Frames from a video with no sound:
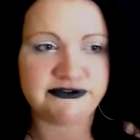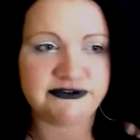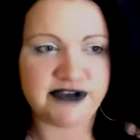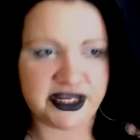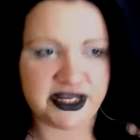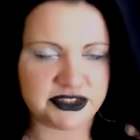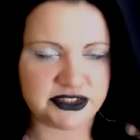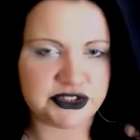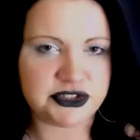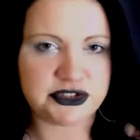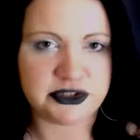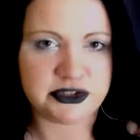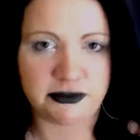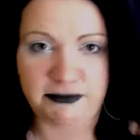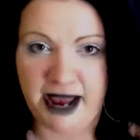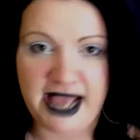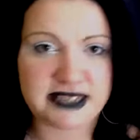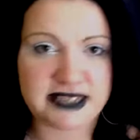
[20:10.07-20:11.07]
fetishes and
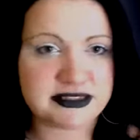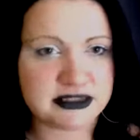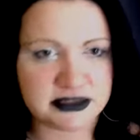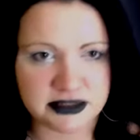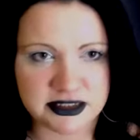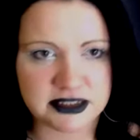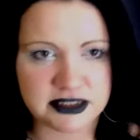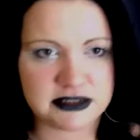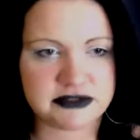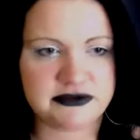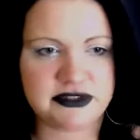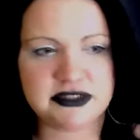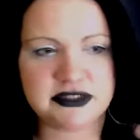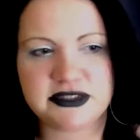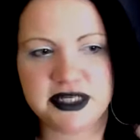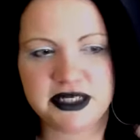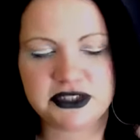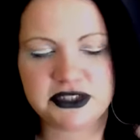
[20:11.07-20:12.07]
masks and things of this
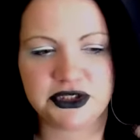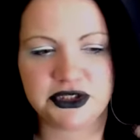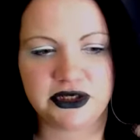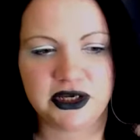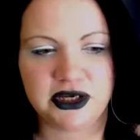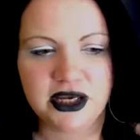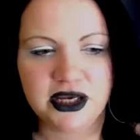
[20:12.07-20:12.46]
nature,